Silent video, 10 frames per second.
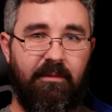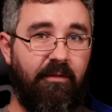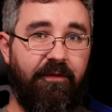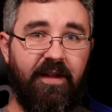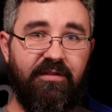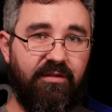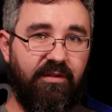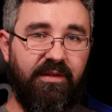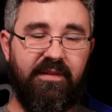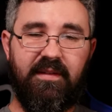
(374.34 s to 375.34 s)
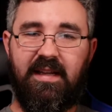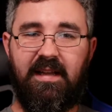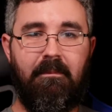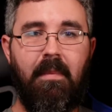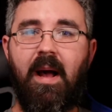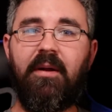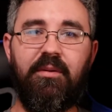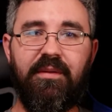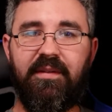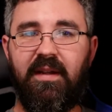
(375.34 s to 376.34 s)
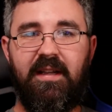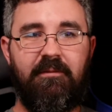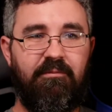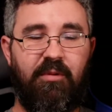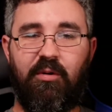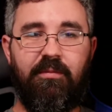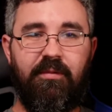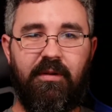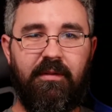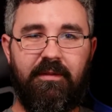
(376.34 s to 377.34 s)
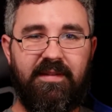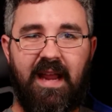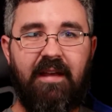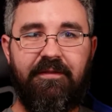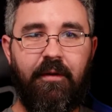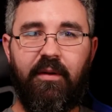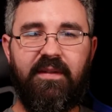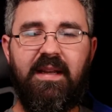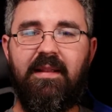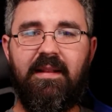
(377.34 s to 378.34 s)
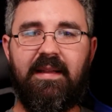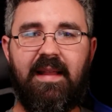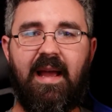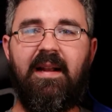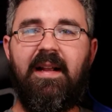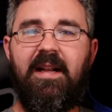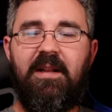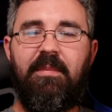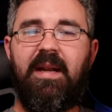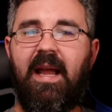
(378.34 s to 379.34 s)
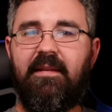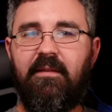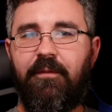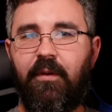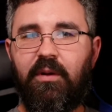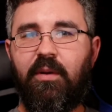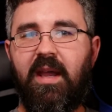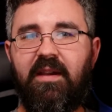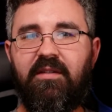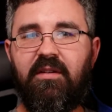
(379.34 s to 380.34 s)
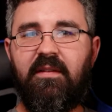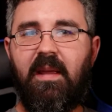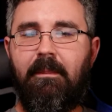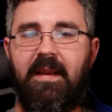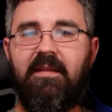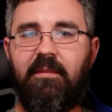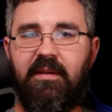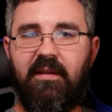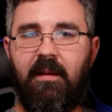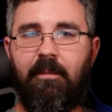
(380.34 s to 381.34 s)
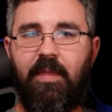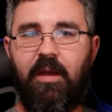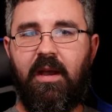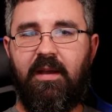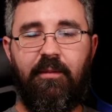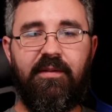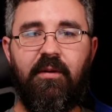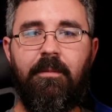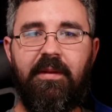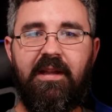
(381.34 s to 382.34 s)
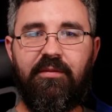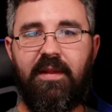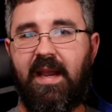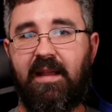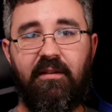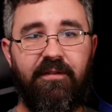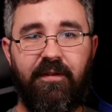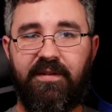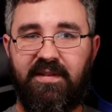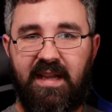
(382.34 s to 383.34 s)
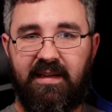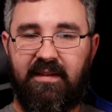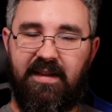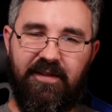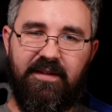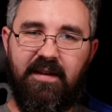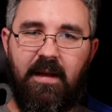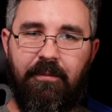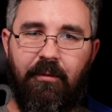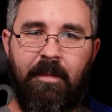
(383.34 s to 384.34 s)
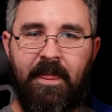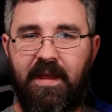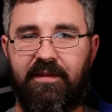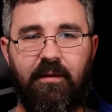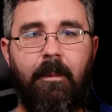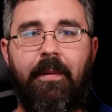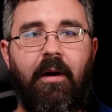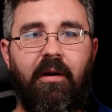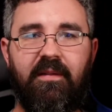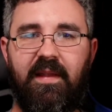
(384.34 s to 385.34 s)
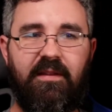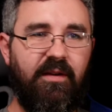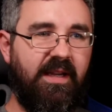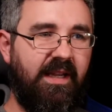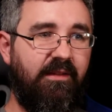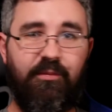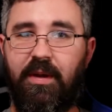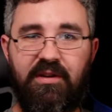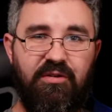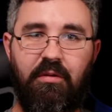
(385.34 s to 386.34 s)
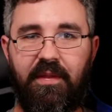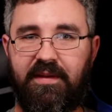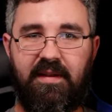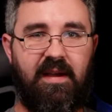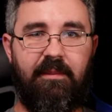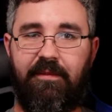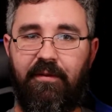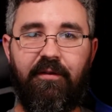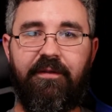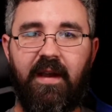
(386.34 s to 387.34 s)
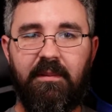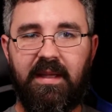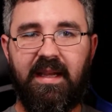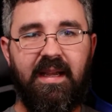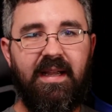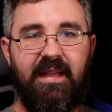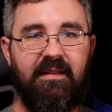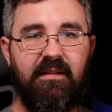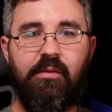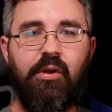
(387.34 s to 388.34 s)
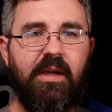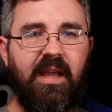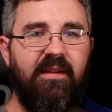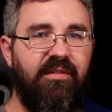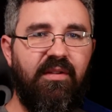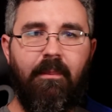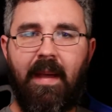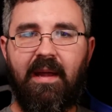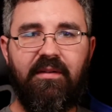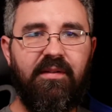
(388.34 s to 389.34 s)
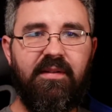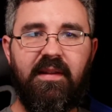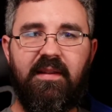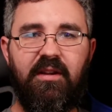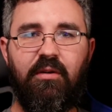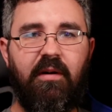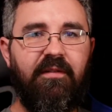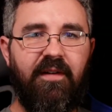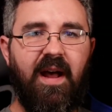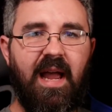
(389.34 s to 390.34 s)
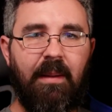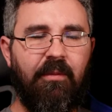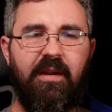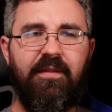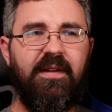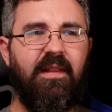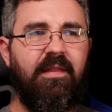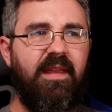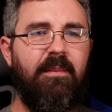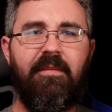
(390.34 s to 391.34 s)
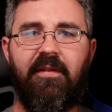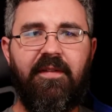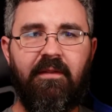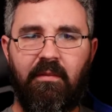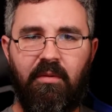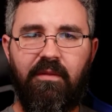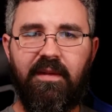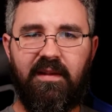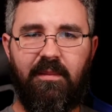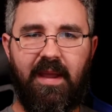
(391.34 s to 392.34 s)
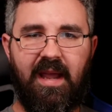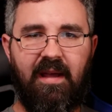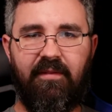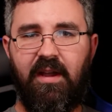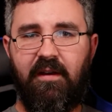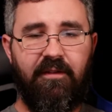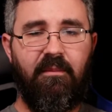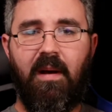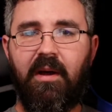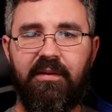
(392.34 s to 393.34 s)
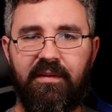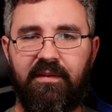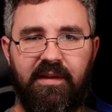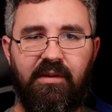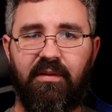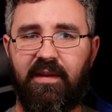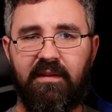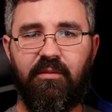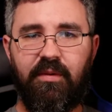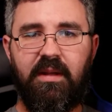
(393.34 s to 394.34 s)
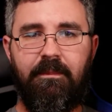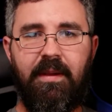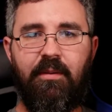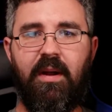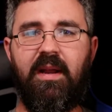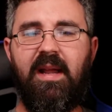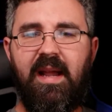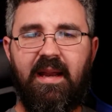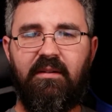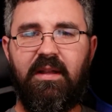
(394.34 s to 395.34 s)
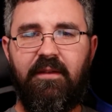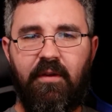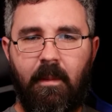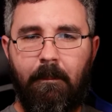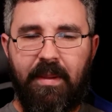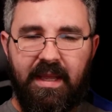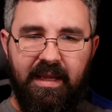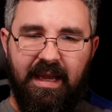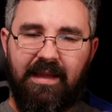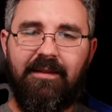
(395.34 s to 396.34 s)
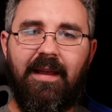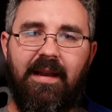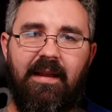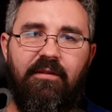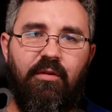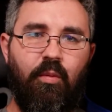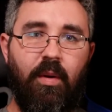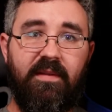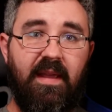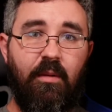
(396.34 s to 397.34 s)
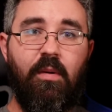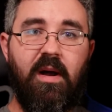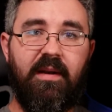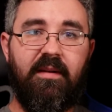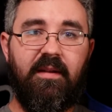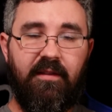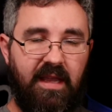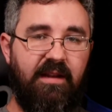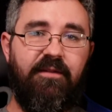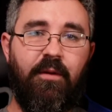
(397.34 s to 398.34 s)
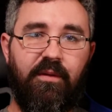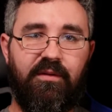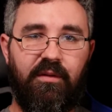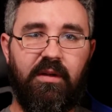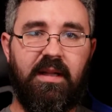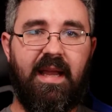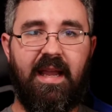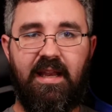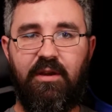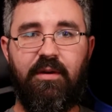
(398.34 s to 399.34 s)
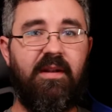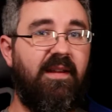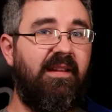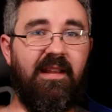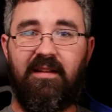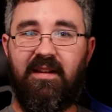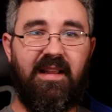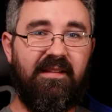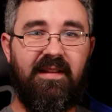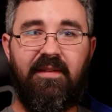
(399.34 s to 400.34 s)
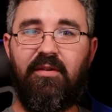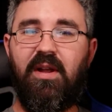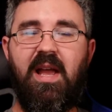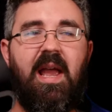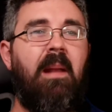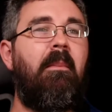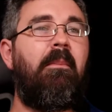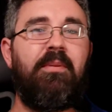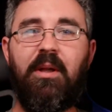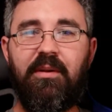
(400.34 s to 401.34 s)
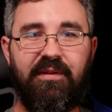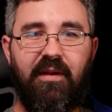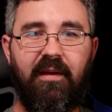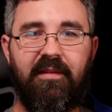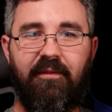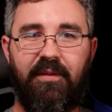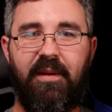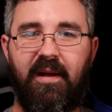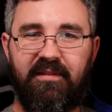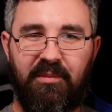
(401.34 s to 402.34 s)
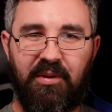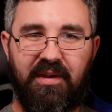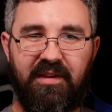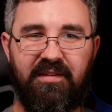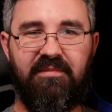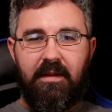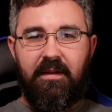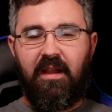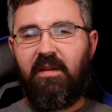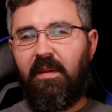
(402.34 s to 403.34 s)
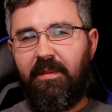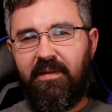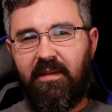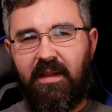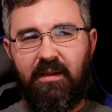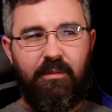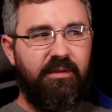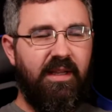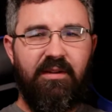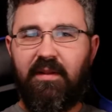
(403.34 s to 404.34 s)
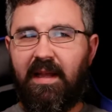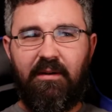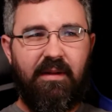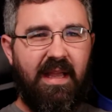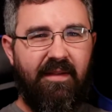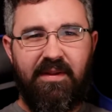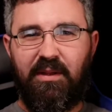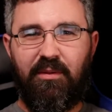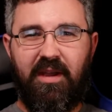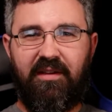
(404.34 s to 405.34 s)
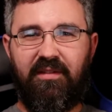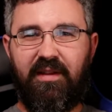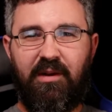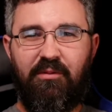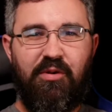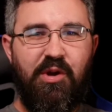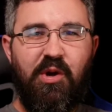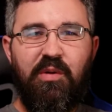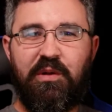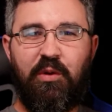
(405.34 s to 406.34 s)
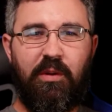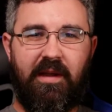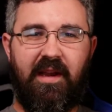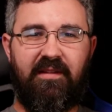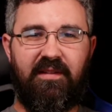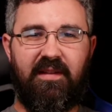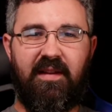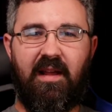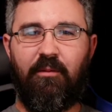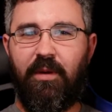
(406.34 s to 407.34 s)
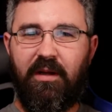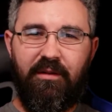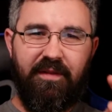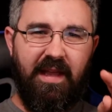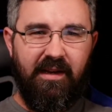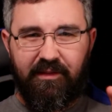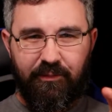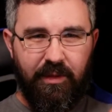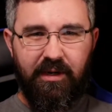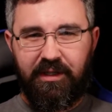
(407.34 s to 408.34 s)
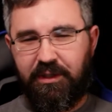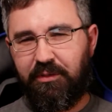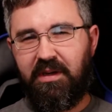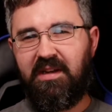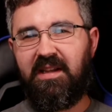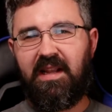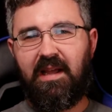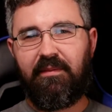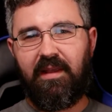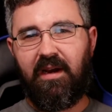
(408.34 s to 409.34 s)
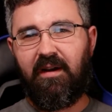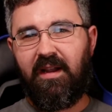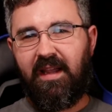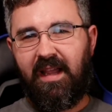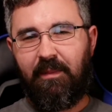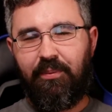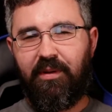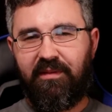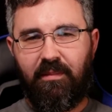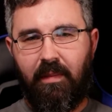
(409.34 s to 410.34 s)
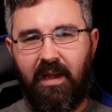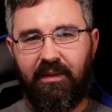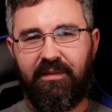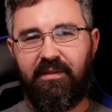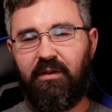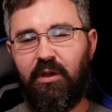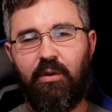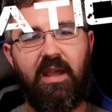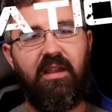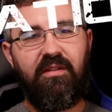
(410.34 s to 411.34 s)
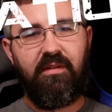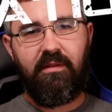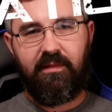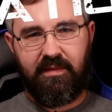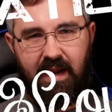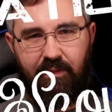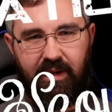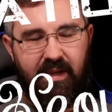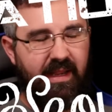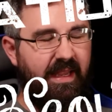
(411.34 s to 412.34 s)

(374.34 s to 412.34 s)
professionals, models, you know, staff photos, anything like that. But ask them for a location that means something to them. Was there a place where they had their first date, if it's a couple? Is there a park that their kids went to all the time, if they're a family? Is there a location that matches that, you know, a vibe, or even the theme of a favorite movie that they may have? For models and seniors, that's a really big one. And it'll give you a big insight into what they want the end photos to look like. And you can take that to the next level and blow their socks off with an awesome location. Now you may be saying, well, Daniel, I don't have any locations. I don't know the cool locations in town. Well, that is where you need to get out there and put in some miles. Location scouting